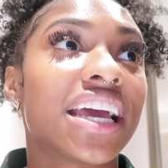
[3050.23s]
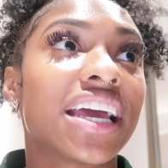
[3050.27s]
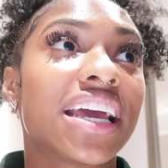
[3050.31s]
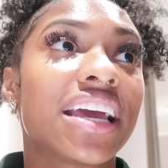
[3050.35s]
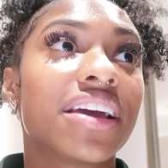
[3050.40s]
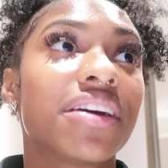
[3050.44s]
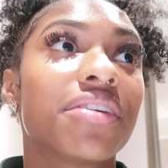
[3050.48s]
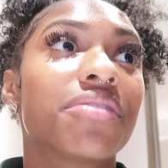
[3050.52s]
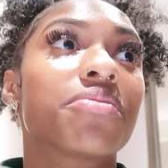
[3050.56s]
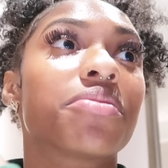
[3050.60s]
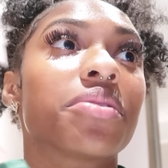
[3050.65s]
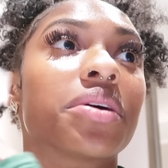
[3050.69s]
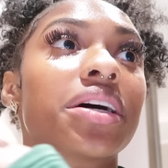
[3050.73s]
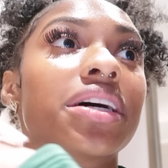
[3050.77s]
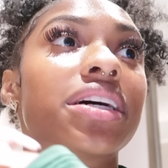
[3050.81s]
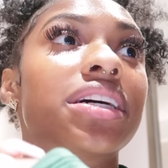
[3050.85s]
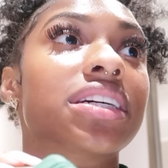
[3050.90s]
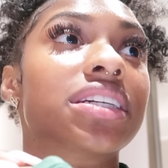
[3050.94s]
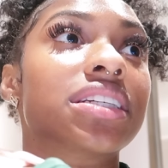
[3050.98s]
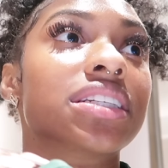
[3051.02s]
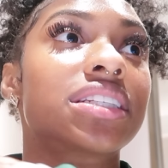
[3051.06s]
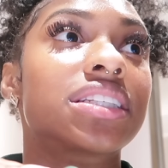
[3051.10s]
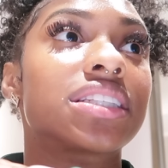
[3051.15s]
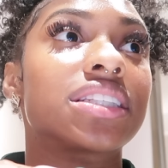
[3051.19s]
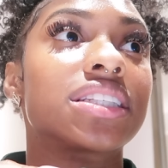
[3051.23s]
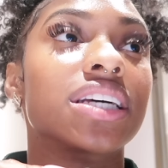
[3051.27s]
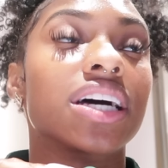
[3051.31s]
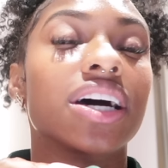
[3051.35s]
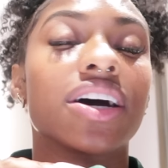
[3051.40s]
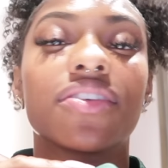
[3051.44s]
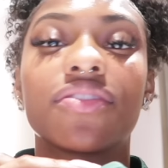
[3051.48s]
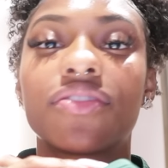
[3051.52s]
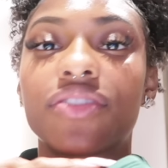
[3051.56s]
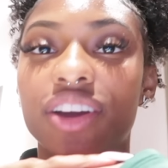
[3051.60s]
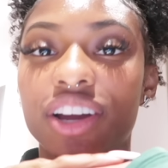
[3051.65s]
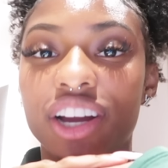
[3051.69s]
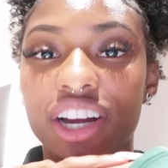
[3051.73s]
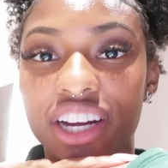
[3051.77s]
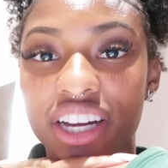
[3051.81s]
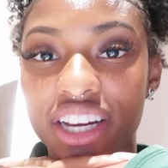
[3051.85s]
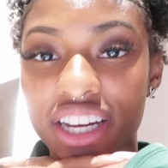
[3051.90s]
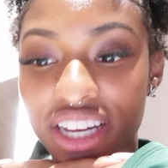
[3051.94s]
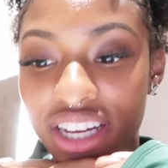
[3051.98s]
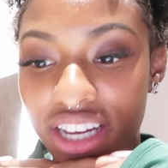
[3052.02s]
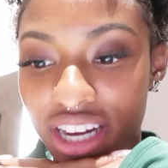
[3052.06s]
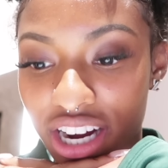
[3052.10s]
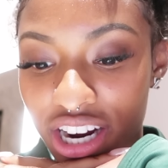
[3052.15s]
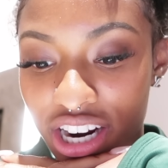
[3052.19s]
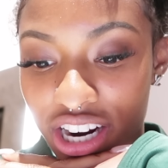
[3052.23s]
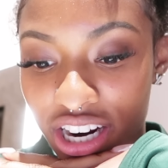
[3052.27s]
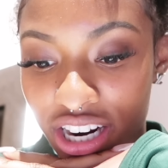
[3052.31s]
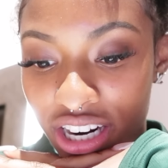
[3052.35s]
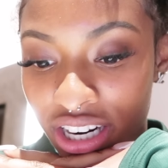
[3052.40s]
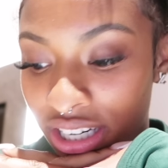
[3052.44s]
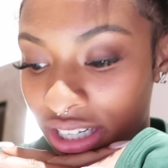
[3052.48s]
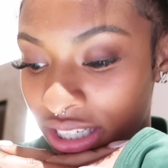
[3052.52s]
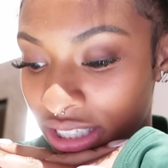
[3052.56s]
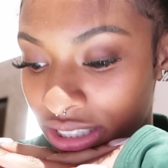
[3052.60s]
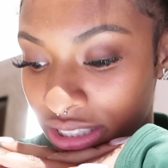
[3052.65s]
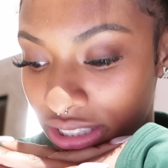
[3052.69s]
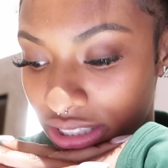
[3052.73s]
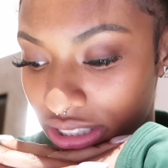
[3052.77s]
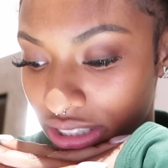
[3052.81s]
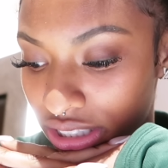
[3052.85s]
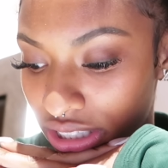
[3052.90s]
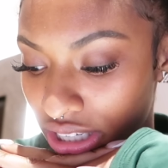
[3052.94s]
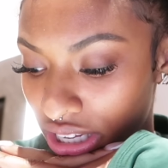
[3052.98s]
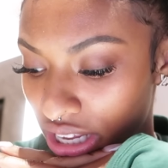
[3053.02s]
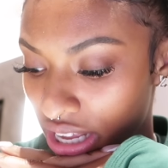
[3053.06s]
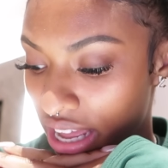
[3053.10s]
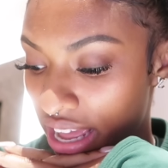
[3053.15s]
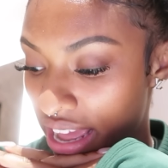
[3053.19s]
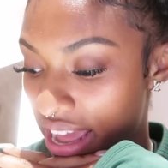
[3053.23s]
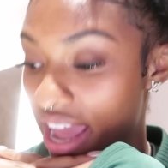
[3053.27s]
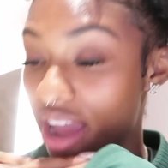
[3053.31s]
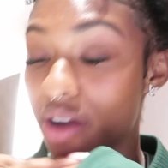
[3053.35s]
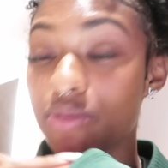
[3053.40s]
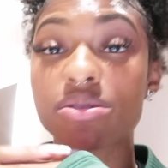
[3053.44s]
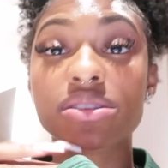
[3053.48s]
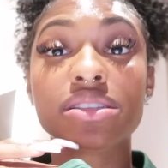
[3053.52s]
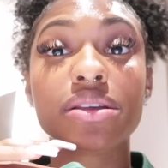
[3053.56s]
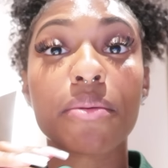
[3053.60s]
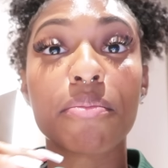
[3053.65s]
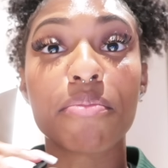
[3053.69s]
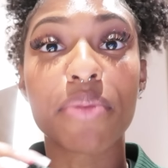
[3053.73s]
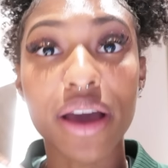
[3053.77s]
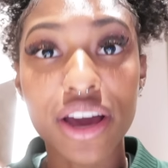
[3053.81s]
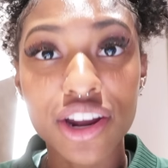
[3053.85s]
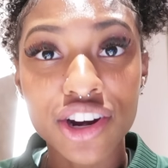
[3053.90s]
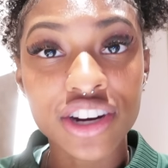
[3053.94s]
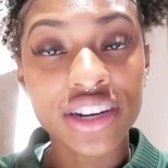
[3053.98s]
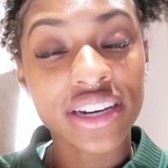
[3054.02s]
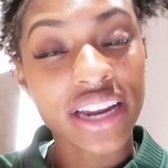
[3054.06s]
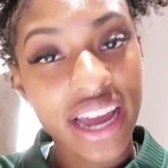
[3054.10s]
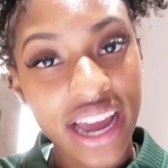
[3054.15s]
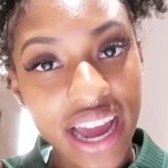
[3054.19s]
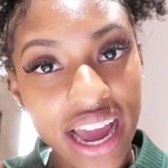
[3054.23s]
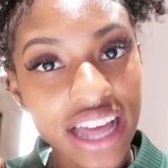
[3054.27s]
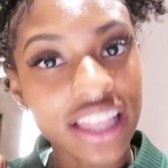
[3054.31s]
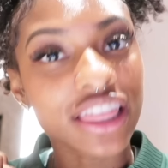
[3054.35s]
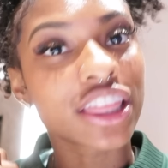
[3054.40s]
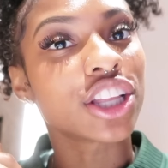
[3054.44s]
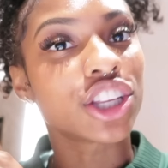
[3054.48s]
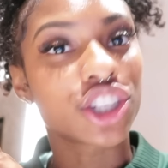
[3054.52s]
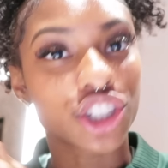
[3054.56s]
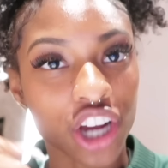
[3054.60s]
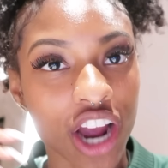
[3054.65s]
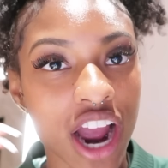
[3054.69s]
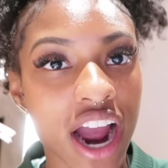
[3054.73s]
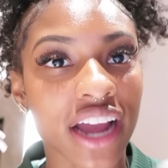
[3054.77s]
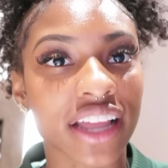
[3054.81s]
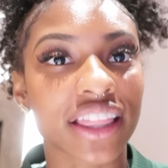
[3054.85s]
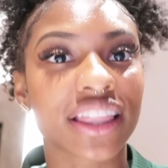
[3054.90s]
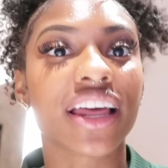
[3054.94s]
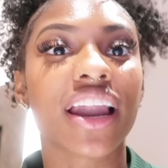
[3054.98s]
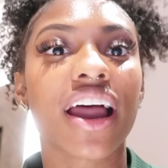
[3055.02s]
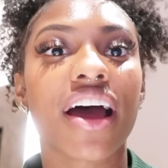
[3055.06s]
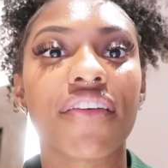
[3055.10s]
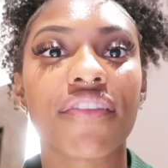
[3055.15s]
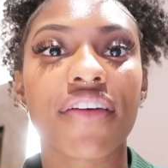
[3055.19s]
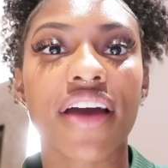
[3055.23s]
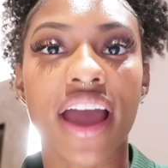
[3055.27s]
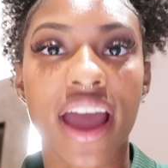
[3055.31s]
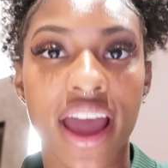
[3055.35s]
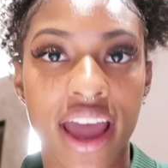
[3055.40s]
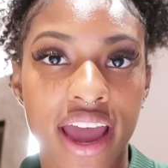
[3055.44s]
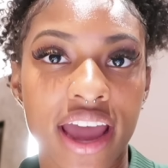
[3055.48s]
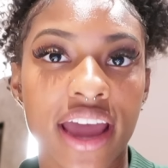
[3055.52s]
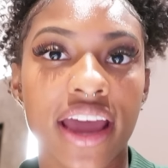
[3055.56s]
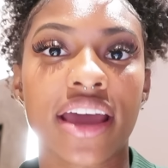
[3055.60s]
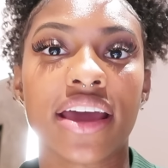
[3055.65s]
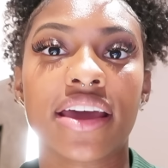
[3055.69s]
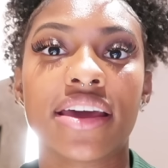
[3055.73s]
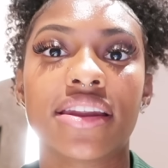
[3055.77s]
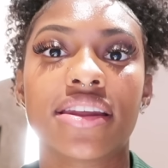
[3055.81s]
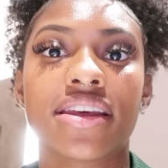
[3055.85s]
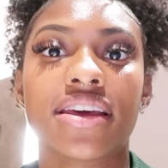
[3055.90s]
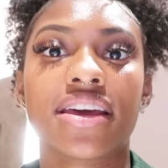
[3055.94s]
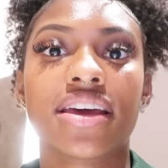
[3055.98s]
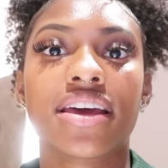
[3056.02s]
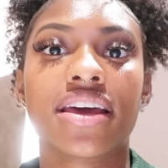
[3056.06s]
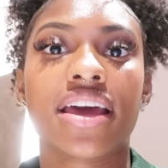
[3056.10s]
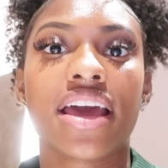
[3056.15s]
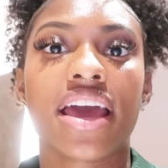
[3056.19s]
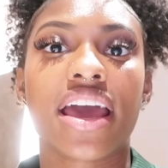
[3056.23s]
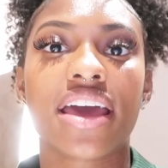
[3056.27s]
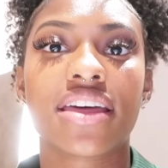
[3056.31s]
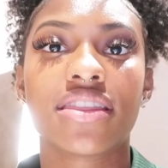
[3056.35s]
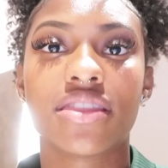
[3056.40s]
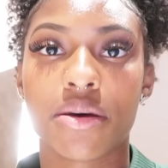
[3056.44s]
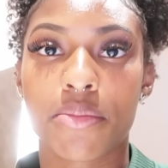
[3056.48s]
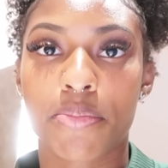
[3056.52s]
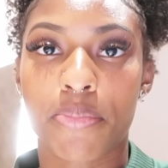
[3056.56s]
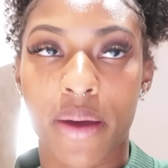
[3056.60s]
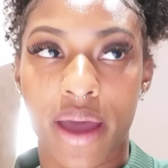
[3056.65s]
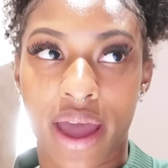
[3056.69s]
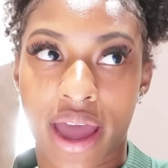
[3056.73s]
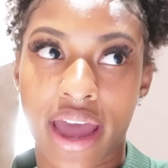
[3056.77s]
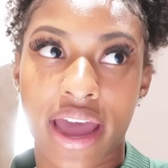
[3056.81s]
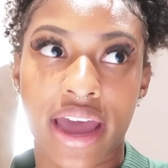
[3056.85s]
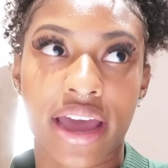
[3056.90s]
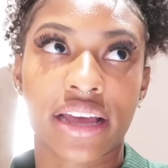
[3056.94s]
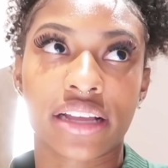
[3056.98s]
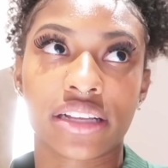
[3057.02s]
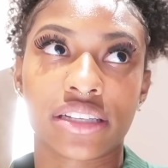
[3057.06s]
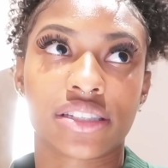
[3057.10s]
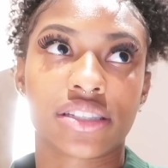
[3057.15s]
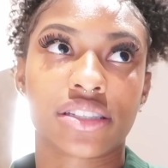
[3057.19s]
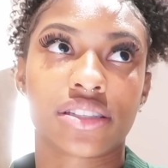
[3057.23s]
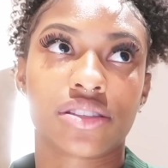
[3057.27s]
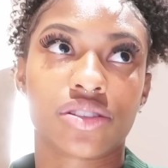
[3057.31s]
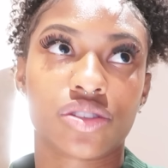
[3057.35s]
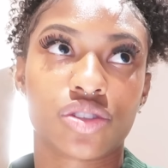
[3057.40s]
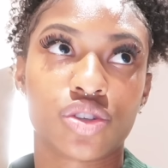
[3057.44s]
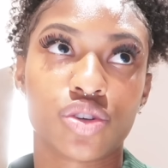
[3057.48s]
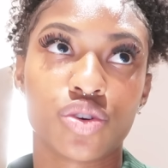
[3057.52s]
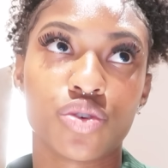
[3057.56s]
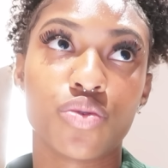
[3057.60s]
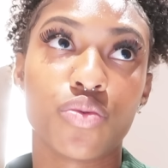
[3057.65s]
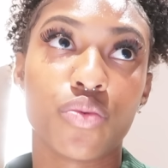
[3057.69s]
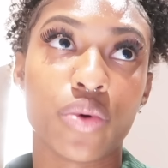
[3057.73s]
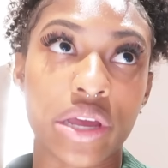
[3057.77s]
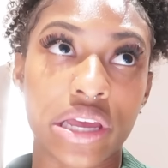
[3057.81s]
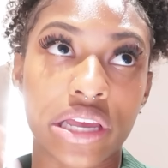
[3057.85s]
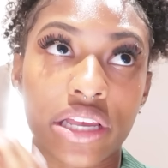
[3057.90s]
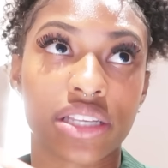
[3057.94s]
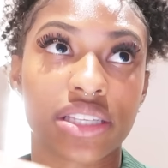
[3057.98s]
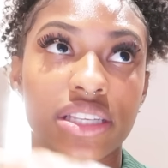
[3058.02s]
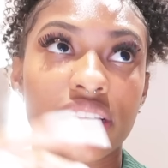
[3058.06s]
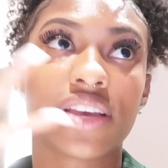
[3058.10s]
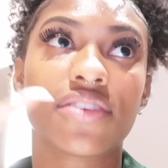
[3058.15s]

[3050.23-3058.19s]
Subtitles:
It was a very it was a better day at the track than I've had in the past 2 weeks.